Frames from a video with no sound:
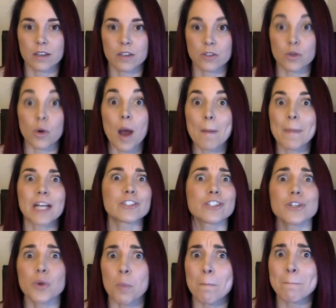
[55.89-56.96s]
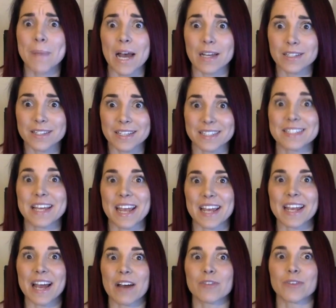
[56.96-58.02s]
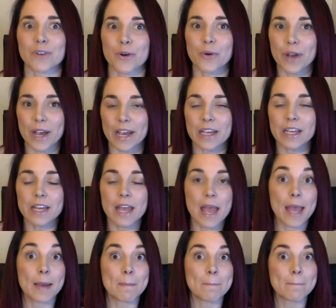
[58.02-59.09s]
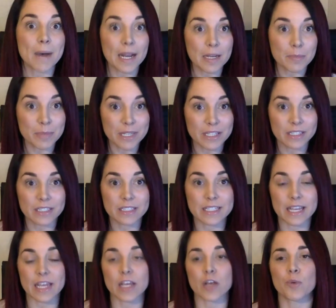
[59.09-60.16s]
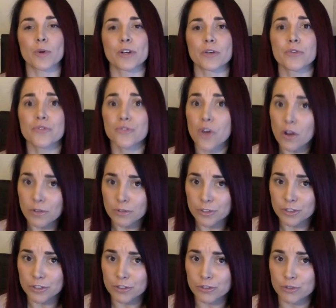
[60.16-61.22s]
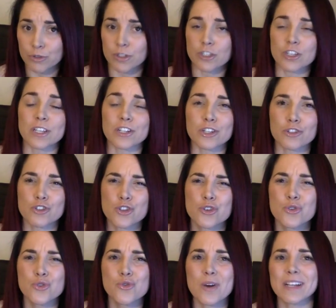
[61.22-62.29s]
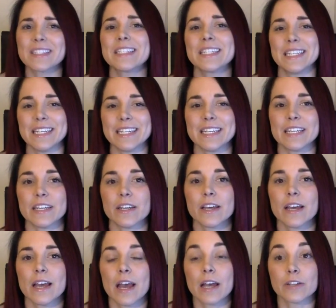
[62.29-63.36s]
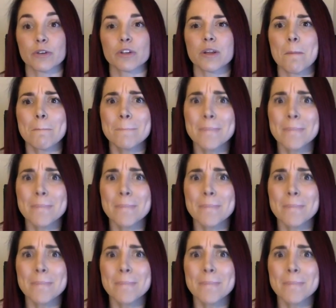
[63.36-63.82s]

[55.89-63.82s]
So imagine your best day ever, okay? It might be a day where you followed your nutrition to a T and you had an